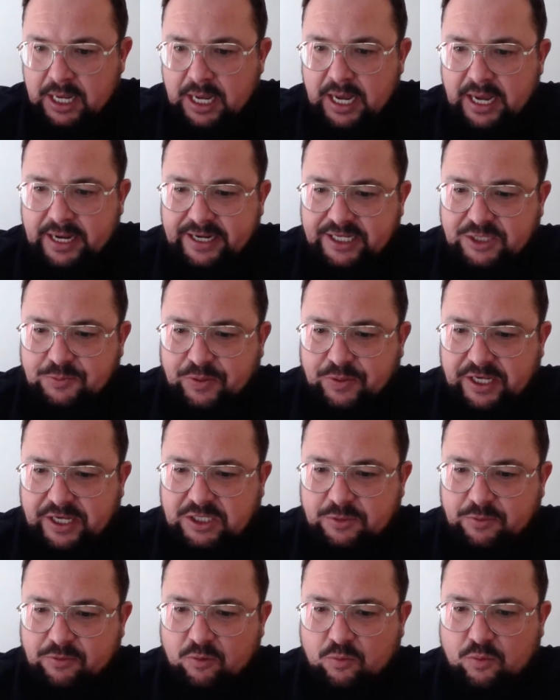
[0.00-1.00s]
And it's
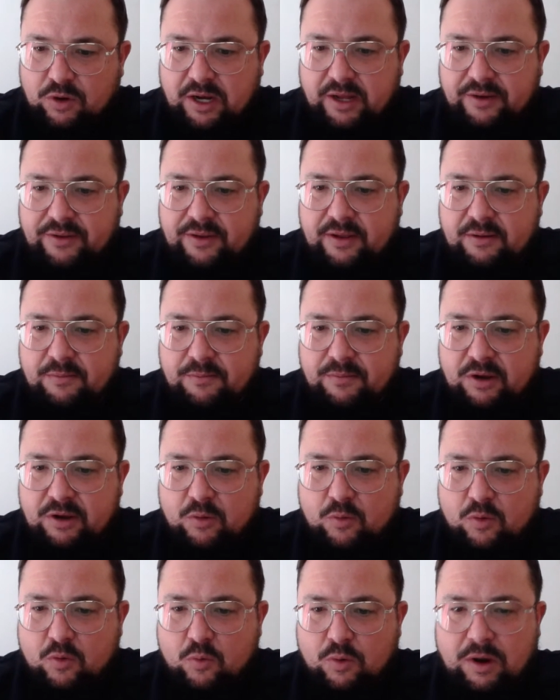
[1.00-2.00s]
Peterborough 1.
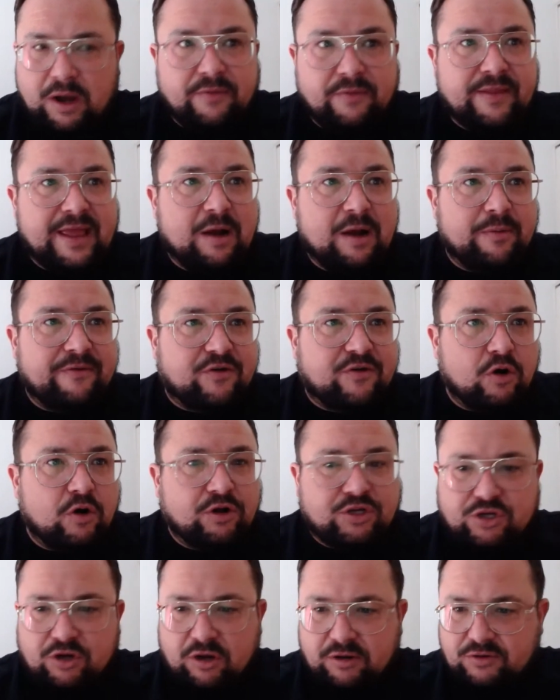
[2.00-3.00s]
Millwall 1. Now we've got
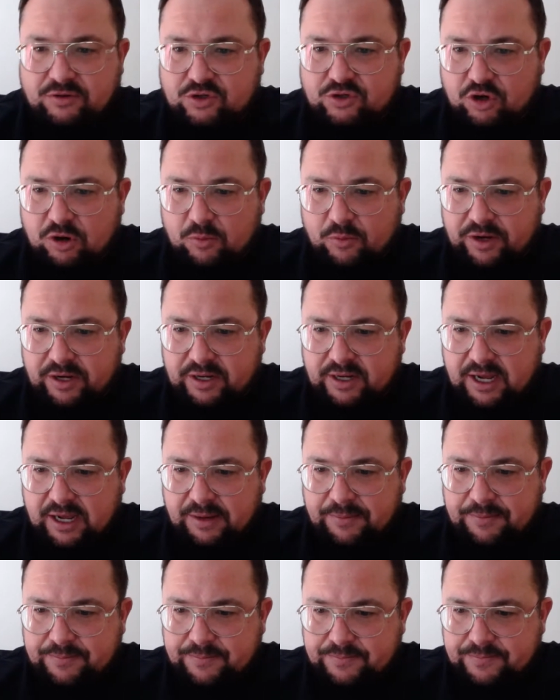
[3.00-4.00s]
to try and win the
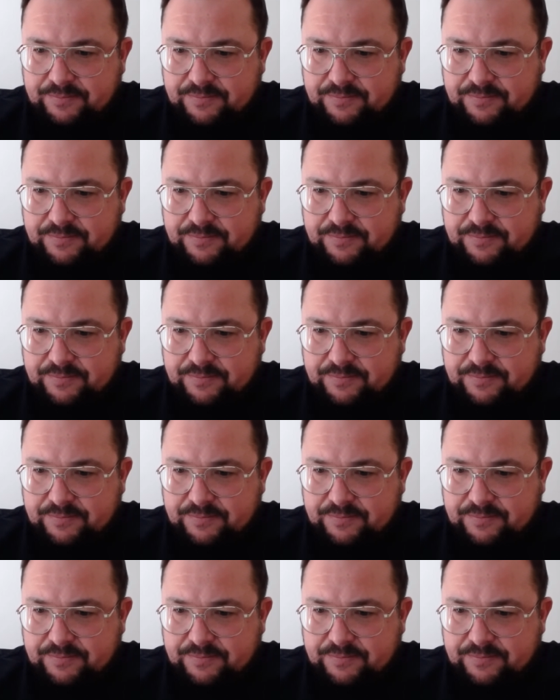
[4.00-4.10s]
game.